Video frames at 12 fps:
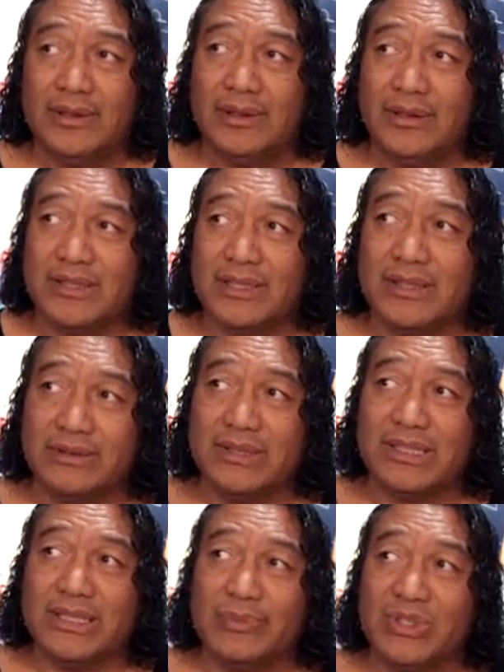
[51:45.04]
And so there
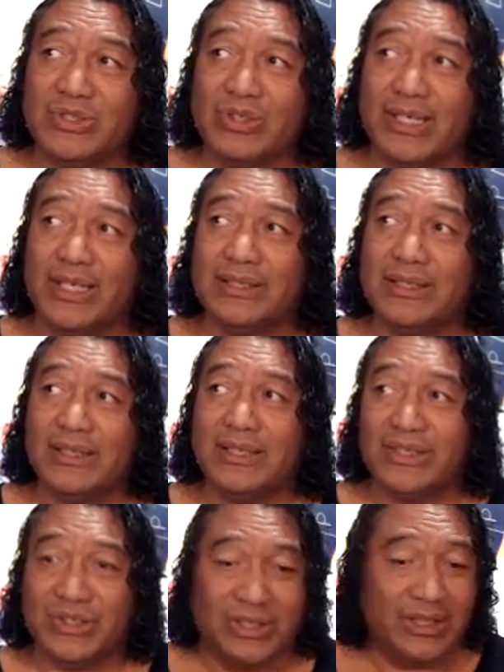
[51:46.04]
is some education here.
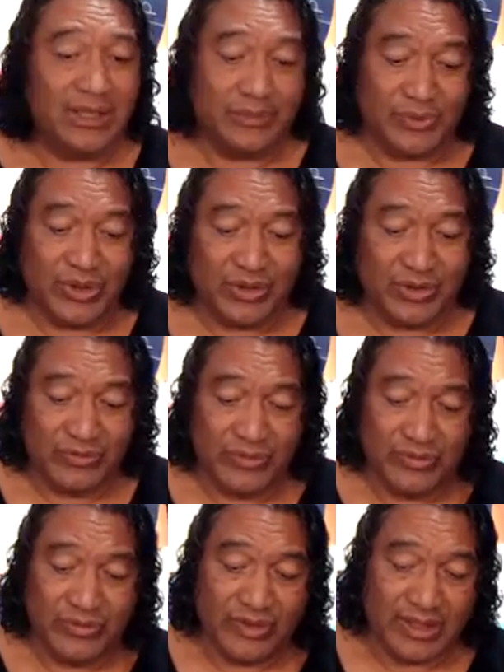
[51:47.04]
I share that with you.
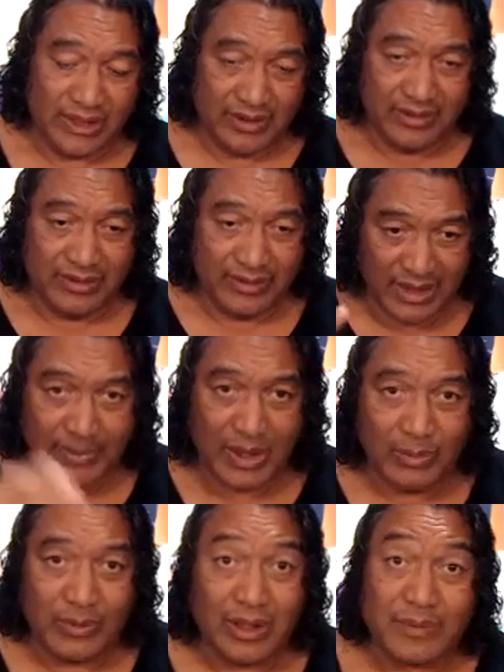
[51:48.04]
Think
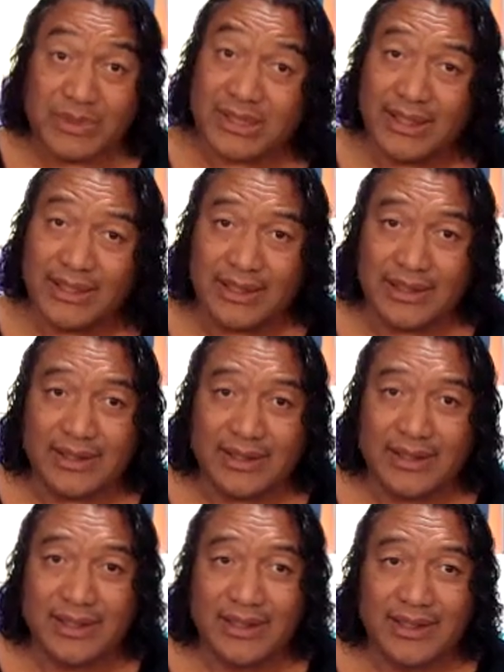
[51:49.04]
about what I'm saying.
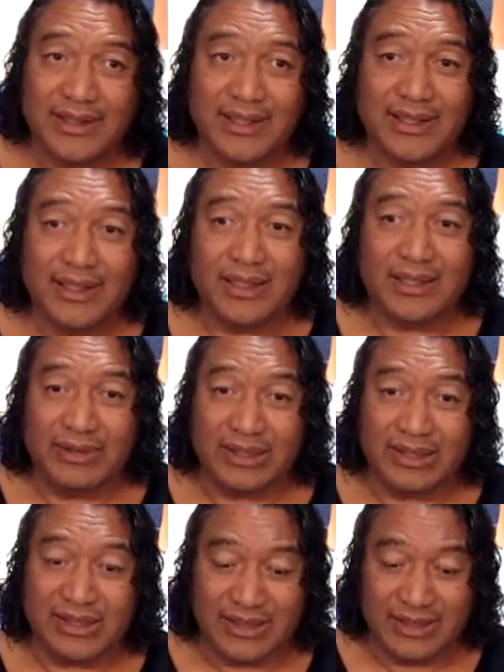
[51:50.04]

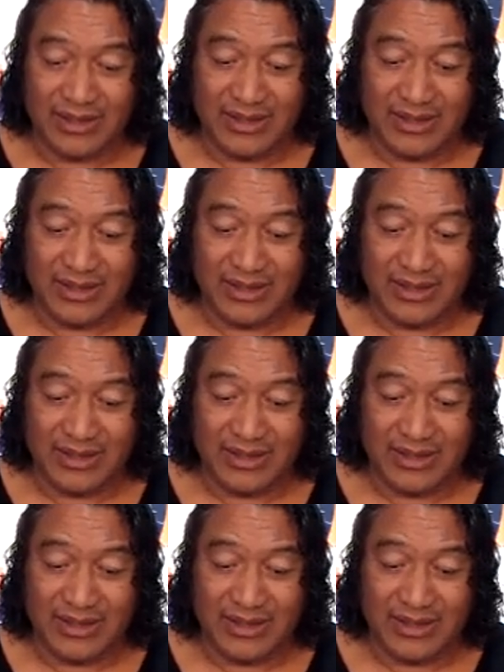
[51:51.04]
Because